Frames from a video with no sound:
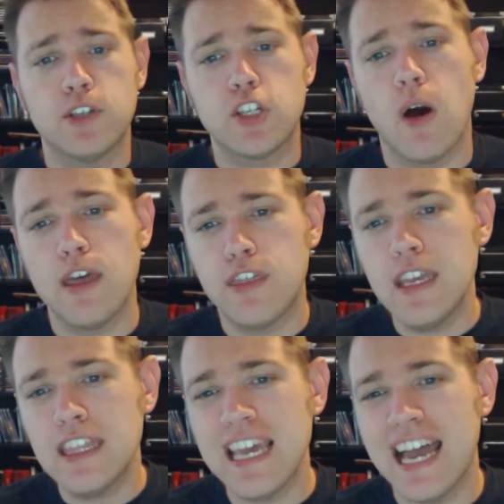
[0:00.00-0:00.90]
So I
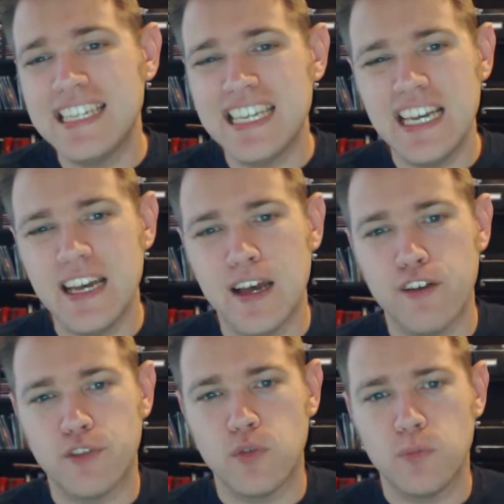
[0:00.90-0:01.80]
think the idea
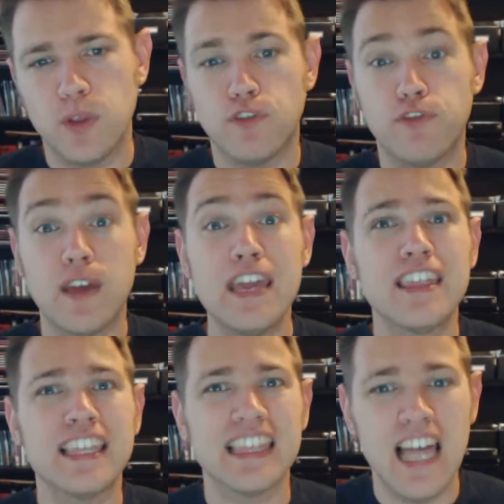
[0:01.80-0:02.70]
of, you know,
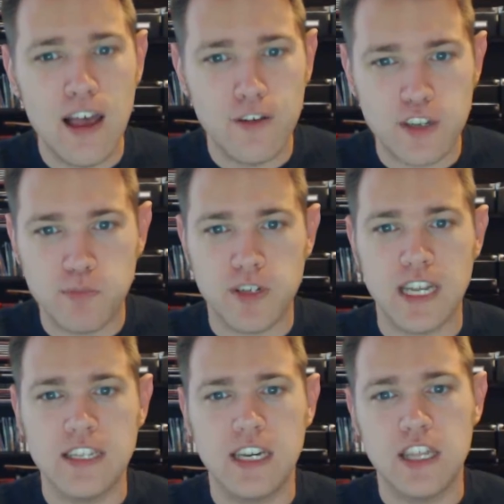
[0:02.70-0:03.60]
faith and love as
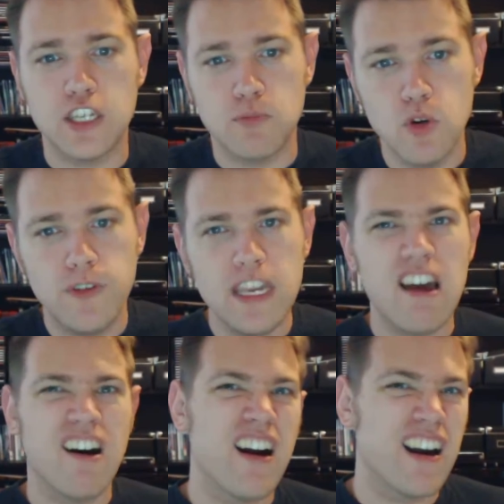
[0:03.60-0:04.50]
presented in this
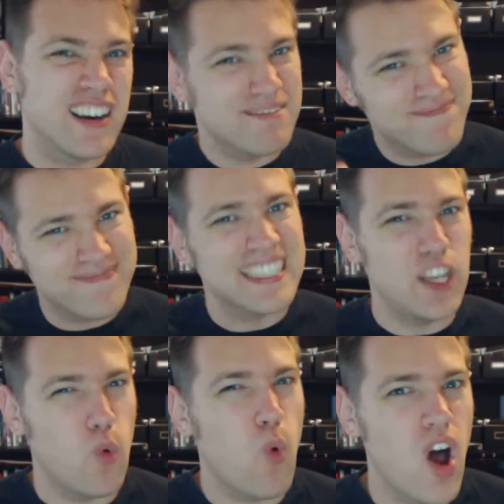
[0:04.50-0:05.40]
movie are a
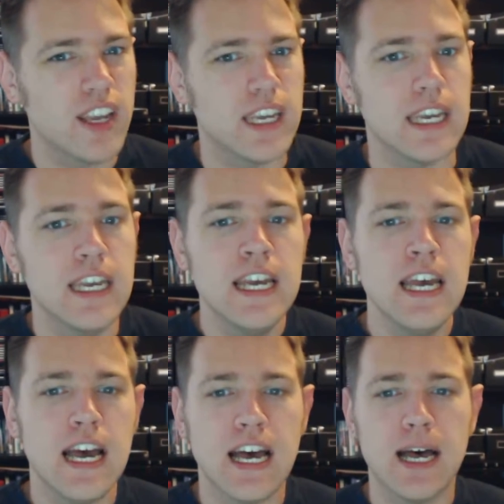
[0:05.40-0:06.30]
little wonky,
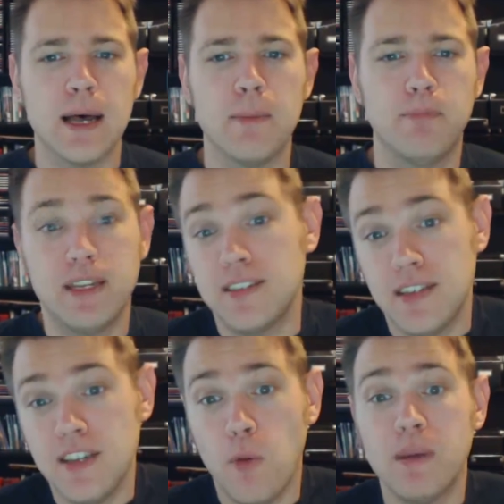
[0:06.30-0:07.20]
but,
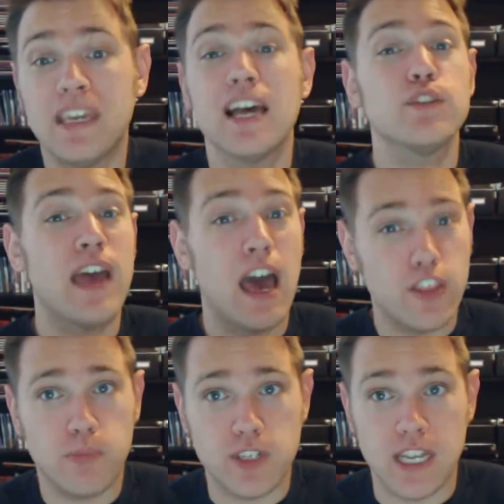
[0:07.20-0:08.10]
you know, because of how
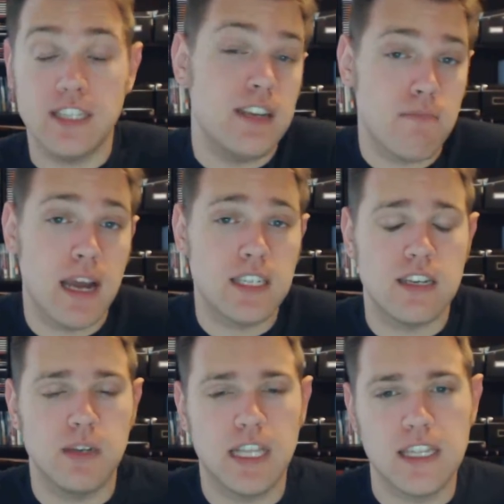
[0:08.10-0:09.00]
they're presented, it might
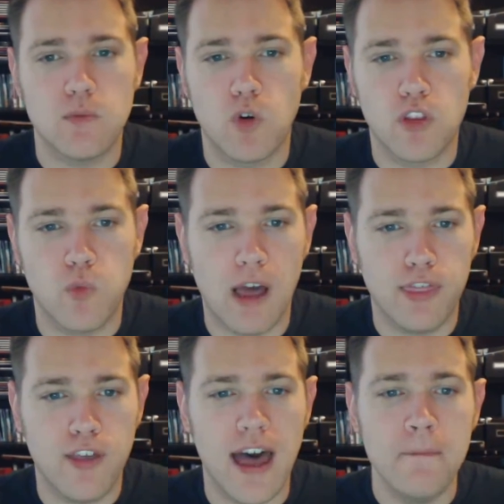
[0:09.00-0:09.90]
stimulate some worthwhile
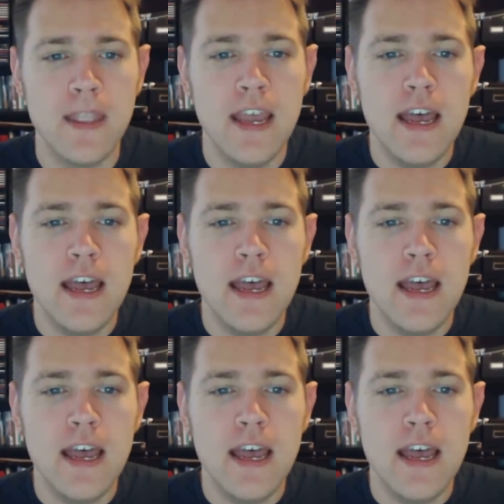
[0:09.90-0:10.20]
thought.